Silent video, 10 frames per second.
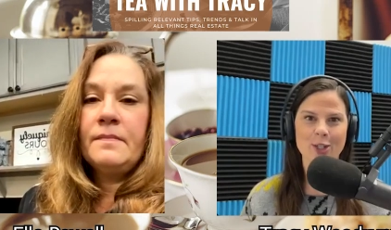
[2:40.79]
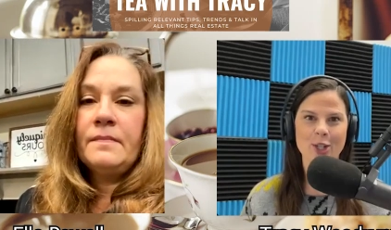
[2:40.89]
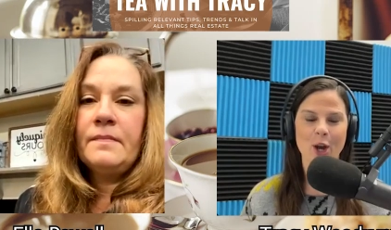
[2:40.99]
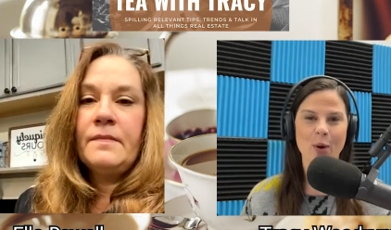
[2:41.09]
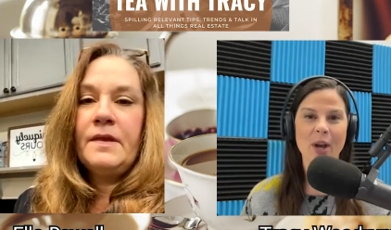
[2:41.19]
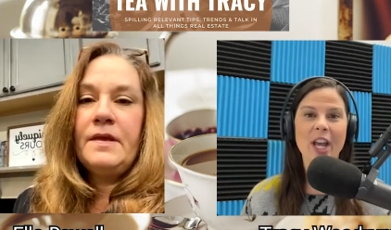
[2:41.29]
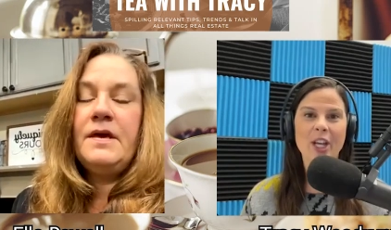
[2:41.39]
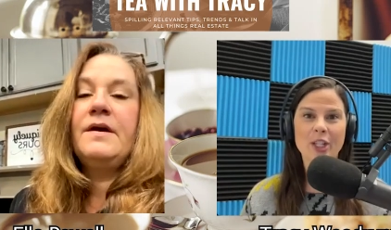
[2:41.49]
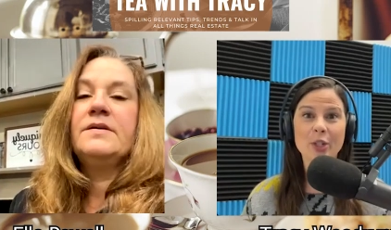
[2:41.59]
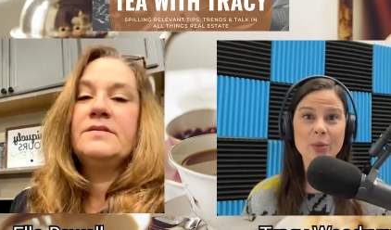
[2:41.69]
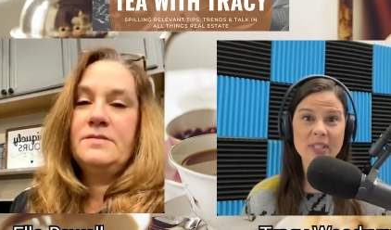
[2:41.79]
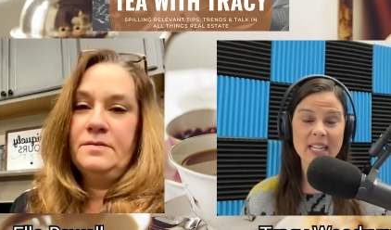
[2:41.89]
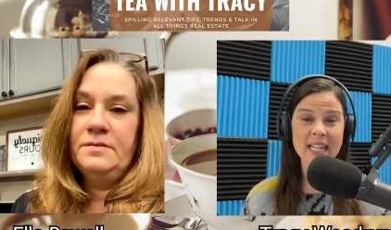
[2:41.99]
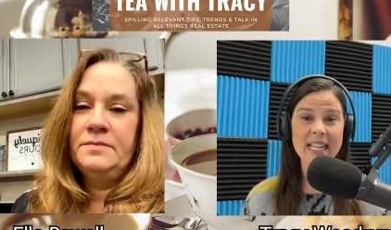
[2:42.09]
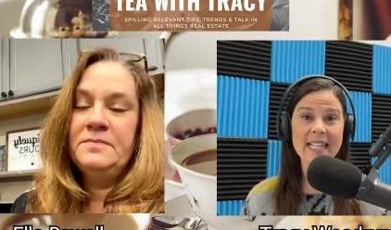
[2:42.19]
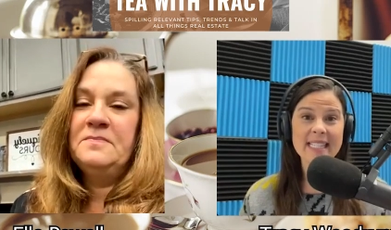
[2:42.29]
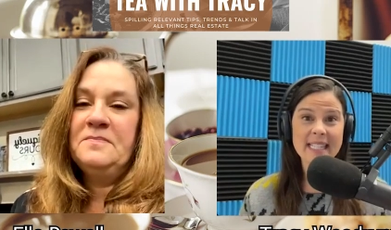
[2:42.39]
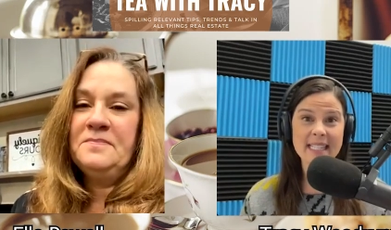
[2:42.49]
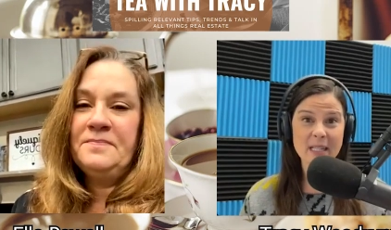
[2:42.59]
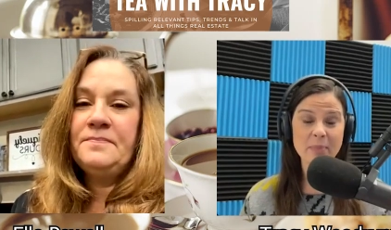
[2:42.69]
Speaker 1: So using yes.
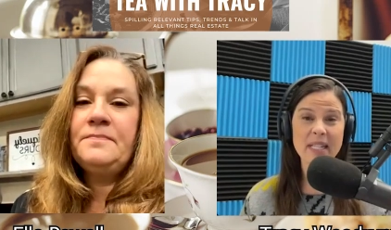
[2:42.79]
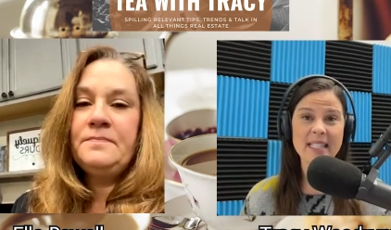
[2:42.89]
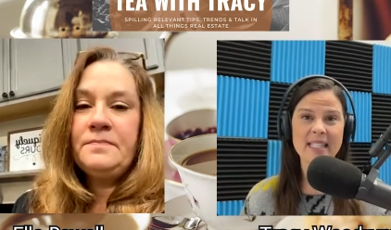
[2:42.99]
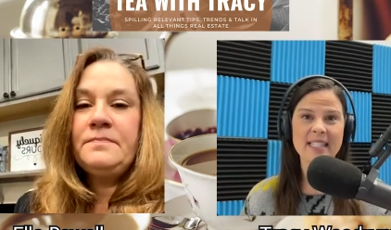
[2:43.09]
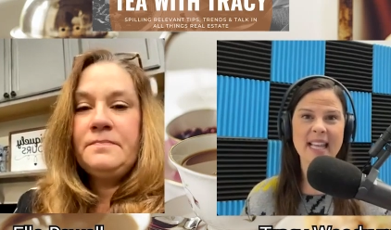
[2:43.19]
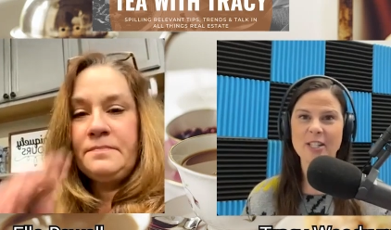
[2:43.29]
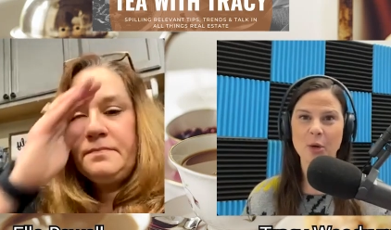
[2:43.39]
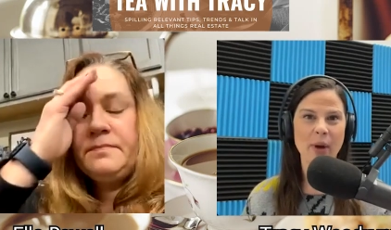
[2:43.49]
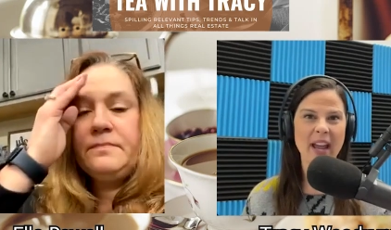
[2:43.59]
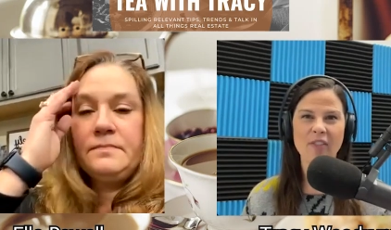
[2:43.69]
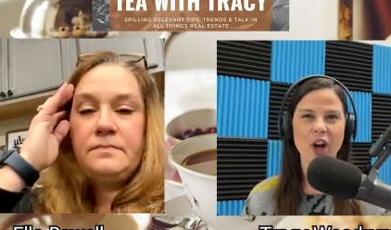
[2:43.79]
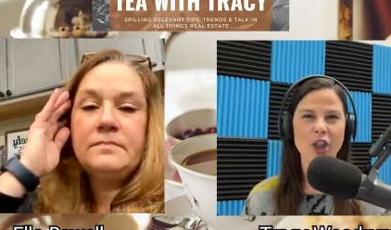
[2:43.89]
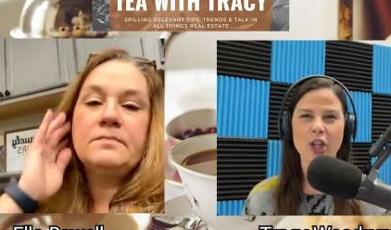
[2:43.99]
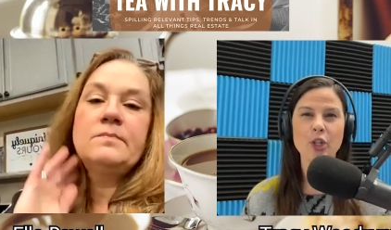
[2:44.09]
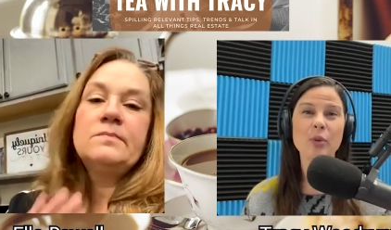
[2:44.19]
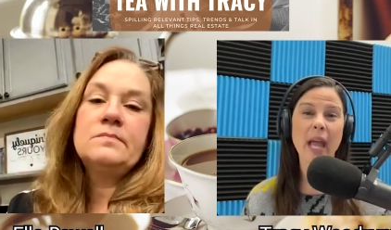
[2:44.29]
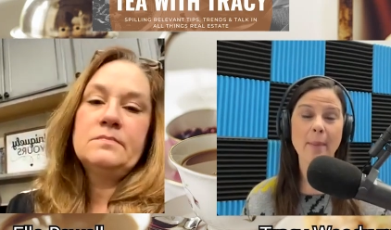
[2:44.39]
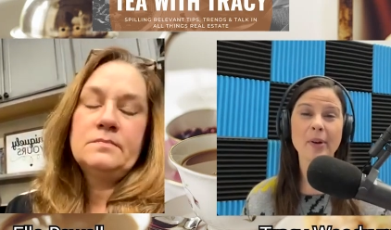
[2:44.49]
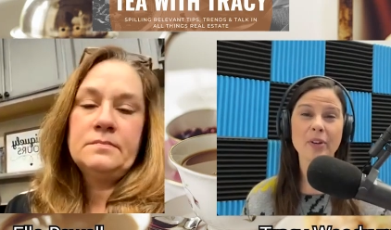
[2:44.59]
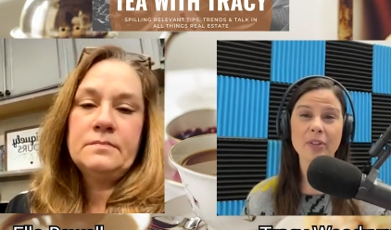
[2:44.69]
existing pieces that don't have all the new
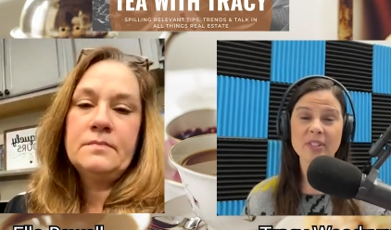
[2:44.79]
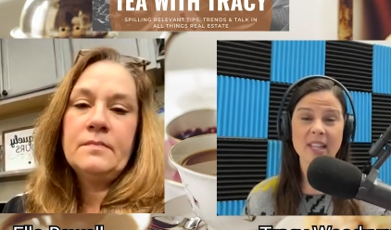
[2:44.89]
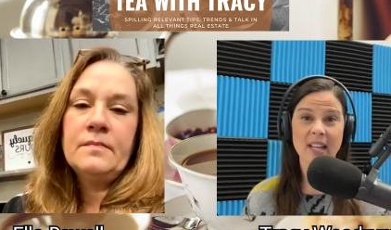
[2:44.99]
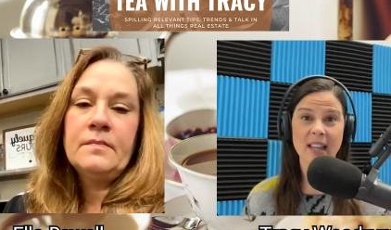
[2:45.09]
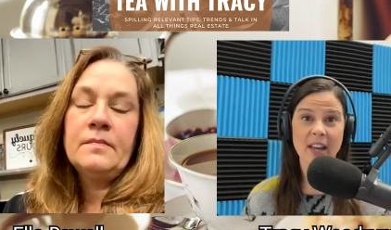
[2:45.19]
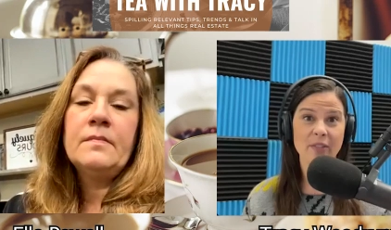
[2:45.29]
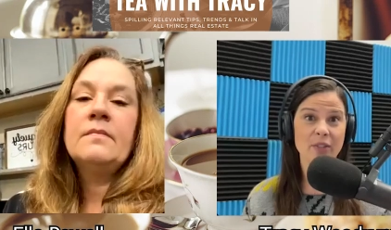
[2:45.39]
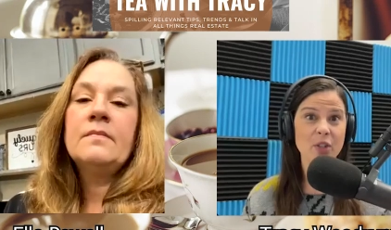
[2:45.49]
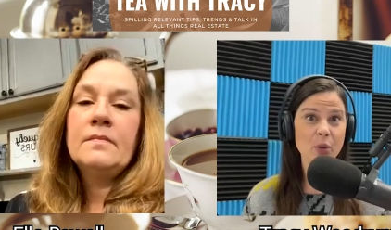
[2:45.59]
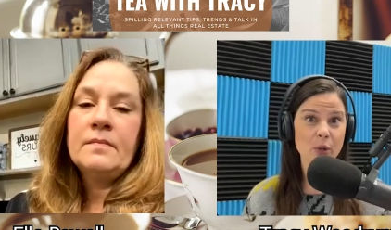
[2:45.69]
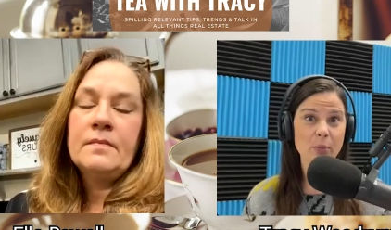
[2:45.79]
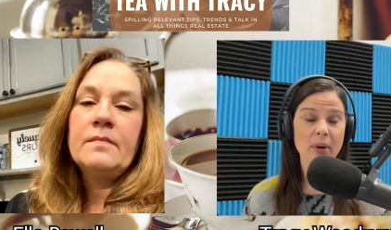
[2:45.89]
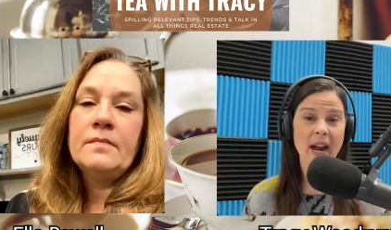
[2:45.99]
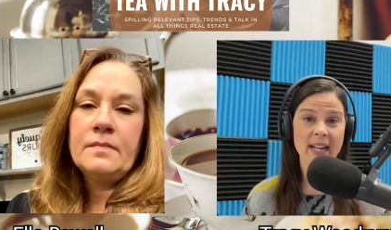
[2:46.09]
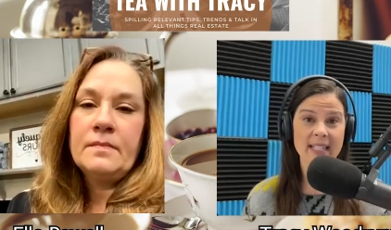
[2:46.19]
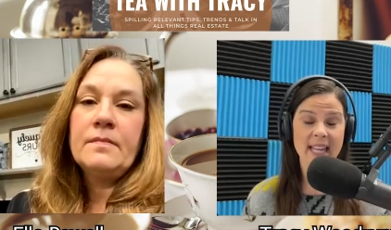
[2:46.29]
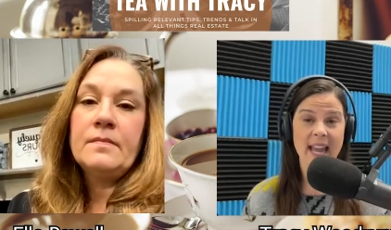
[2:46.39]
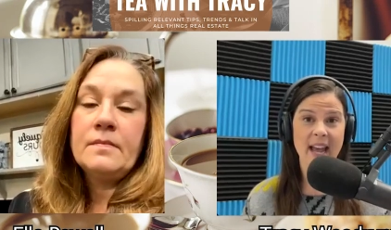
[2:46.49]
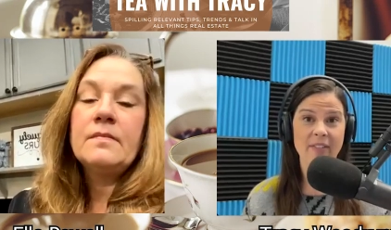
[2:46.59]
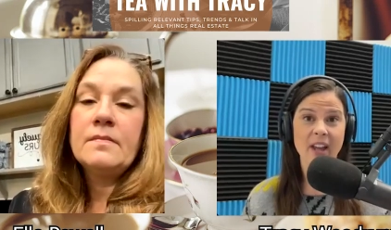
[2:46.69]
chemicals that a lot of newer products
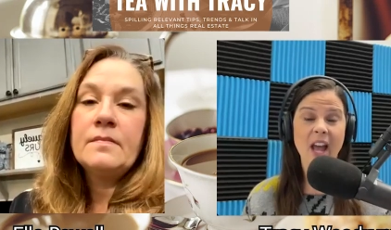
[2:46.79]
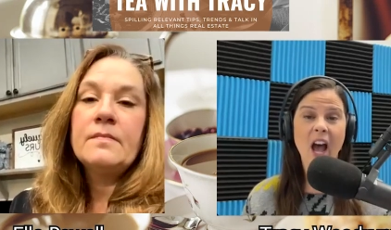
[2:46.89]
have.